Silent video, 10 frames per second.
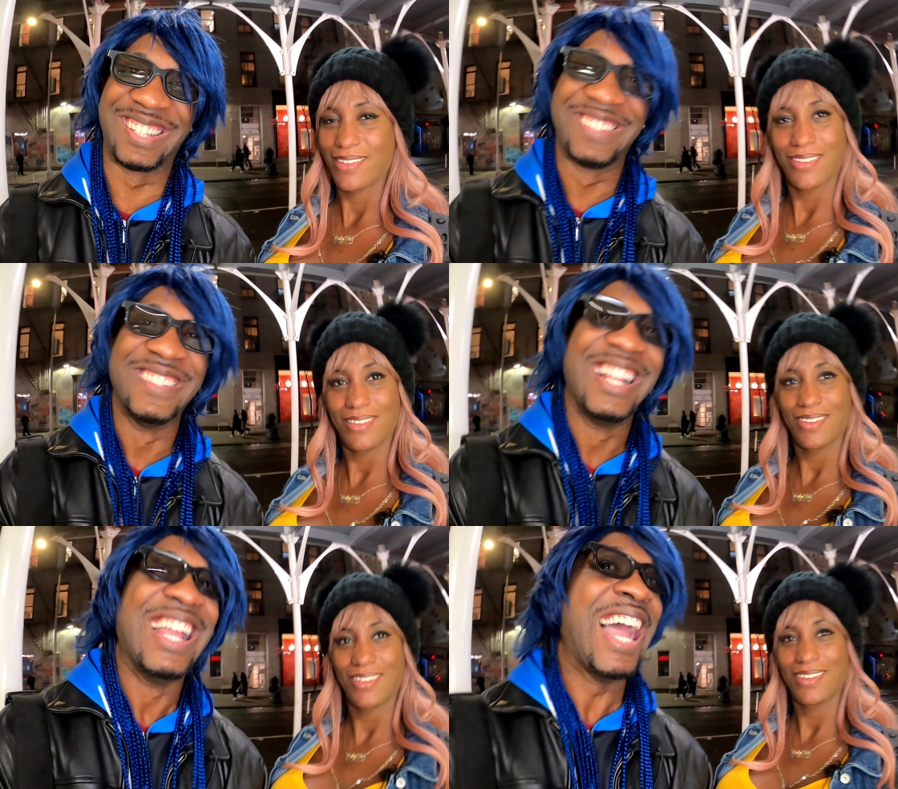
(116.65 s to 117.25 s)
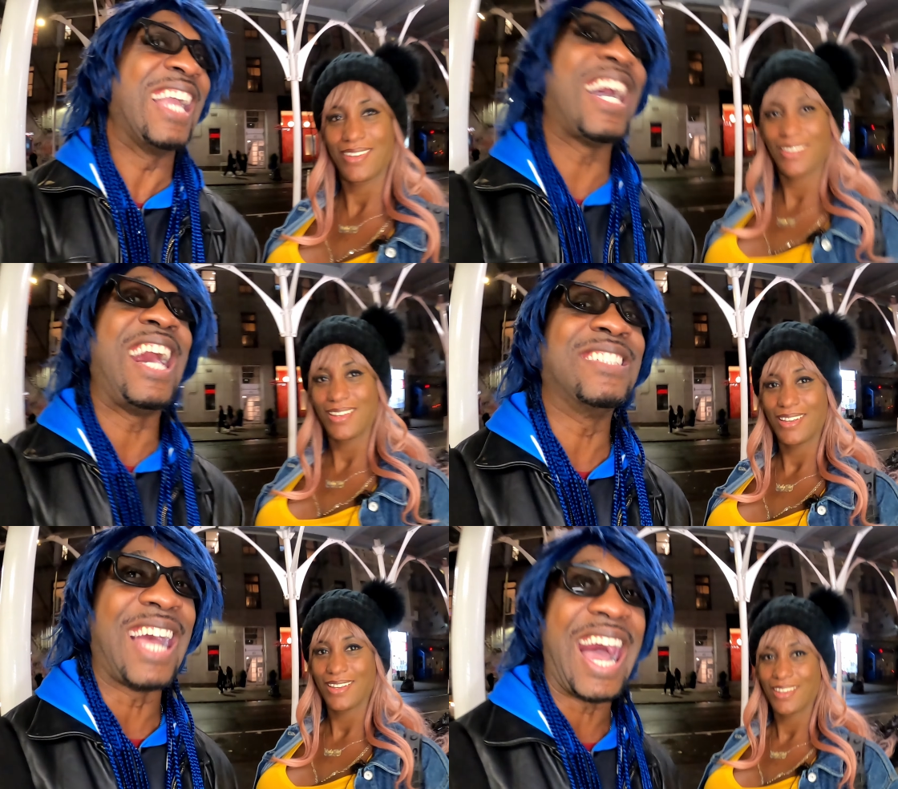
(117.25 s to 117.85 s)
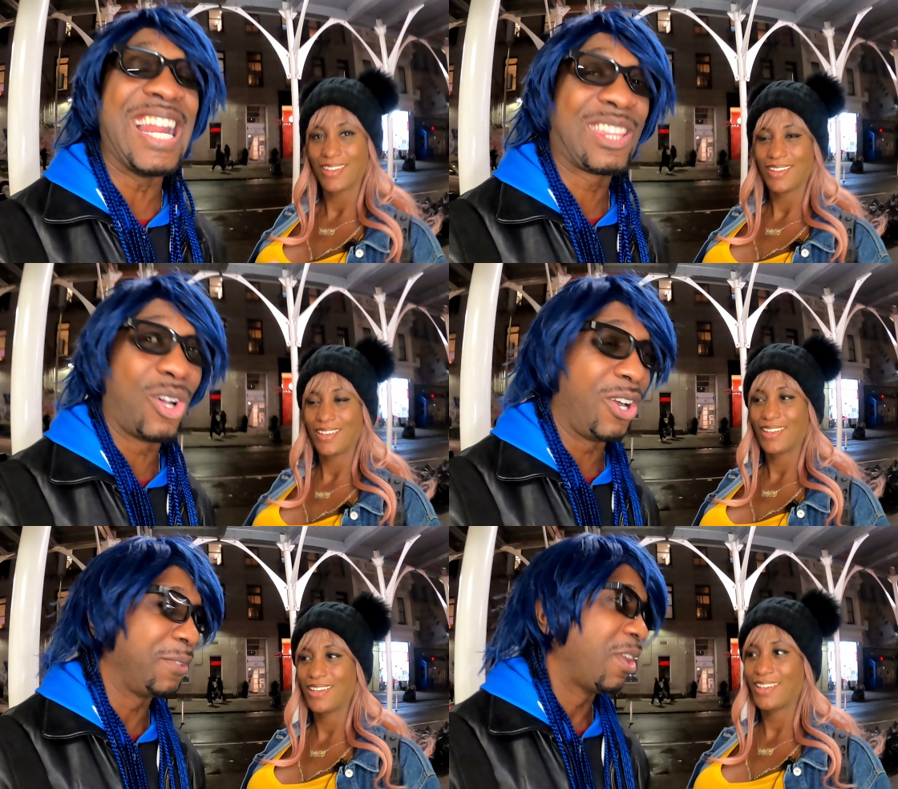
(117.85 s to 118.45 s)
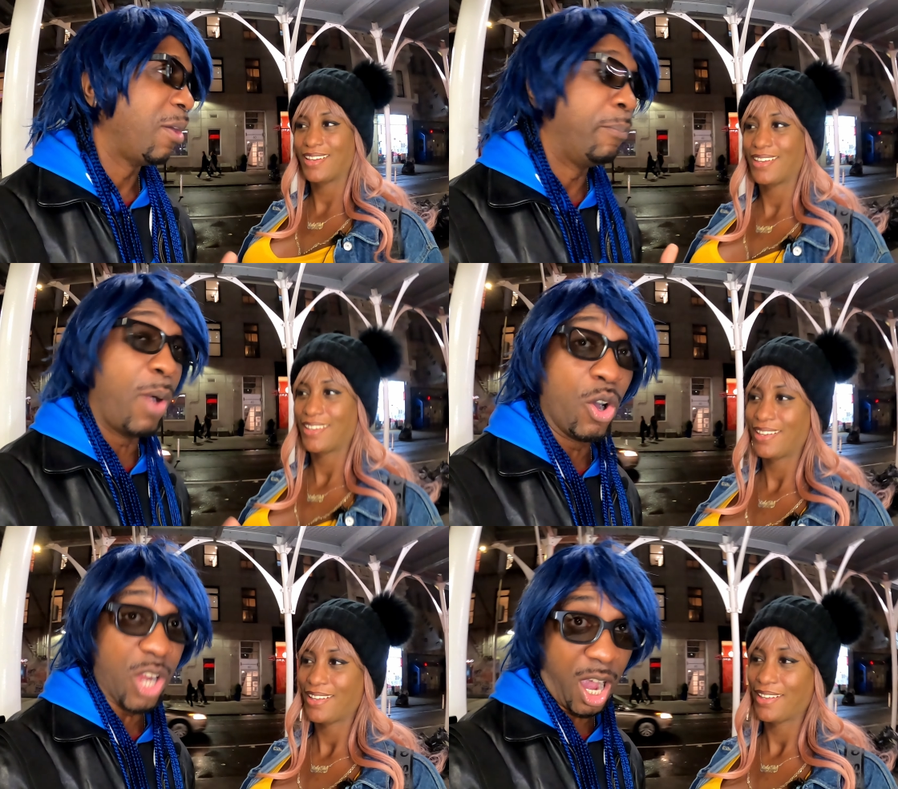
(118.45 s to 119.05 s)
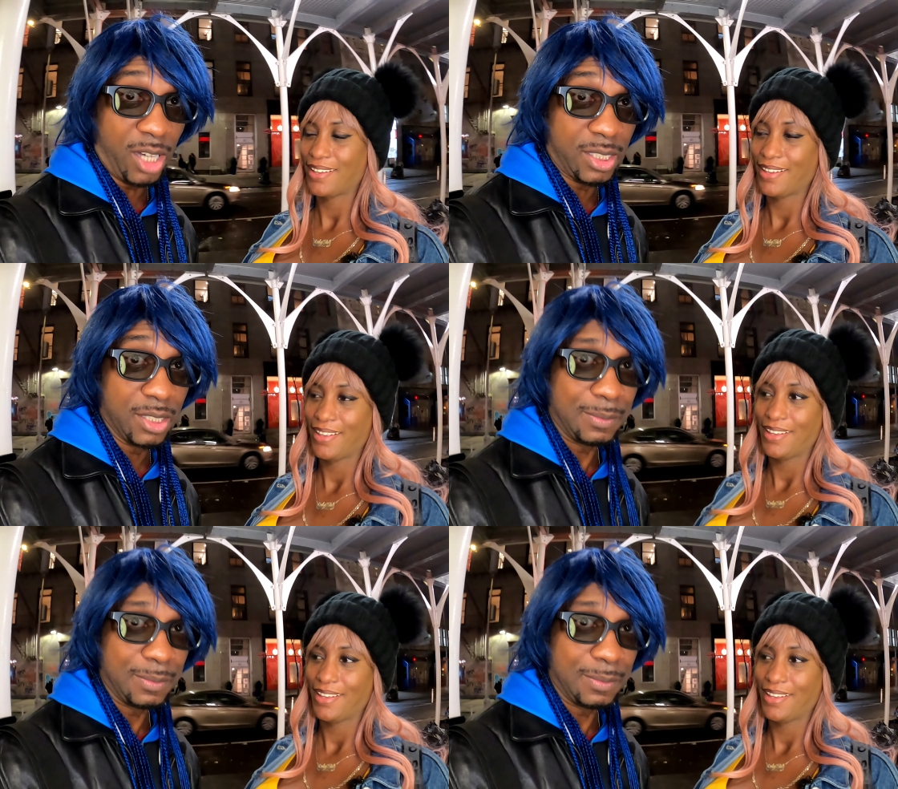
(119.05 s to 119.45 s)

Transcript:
Speaker 1: and guys, I thought MODOK